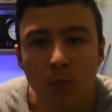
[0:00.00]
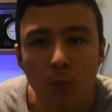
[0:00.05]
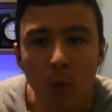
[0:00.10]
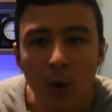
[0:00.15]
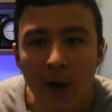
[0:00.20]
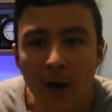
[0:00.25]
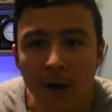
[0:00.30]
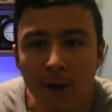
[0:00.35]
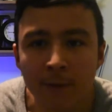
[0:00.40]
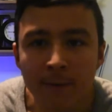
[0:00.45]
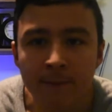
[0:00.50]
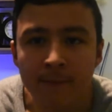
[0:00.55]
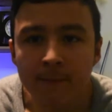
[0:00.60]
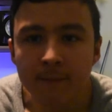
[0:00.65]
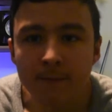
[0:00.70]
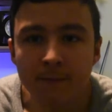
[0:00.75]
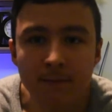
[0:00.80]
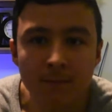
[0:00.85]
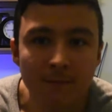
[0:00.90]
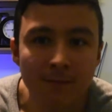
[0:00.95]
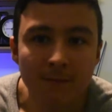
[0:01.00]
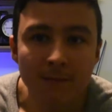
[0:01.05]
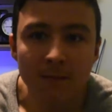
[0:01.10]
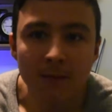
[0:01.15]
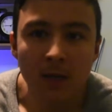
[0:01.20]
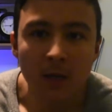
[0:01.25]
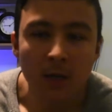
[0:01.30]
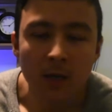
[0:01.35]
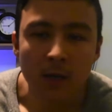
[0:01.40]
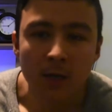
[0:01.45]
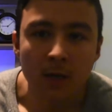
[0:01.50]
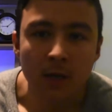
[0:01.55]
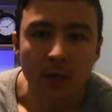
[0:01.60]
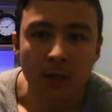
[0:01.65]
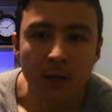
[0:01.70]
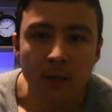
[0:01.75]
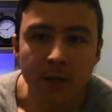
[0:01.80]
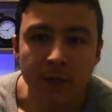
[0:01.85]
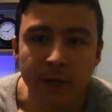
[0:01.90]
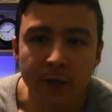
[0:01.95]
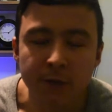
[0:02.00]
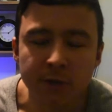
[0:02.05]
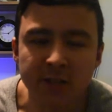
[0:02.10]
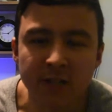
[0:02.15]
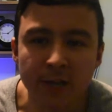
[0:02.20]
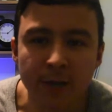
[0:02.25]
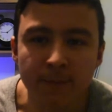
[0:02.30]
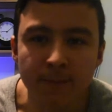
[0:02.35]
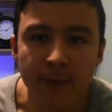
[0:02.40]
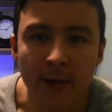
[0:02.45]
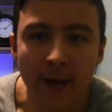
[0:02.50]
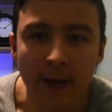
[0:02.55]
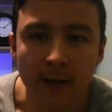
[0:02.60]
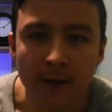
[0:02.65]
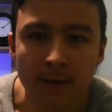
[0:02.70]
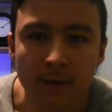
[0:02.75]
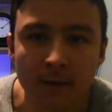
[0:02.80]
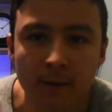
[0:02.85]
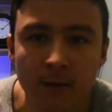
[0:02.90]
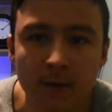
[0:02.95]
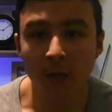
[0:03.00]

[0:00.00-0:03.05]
Well, YouTube then.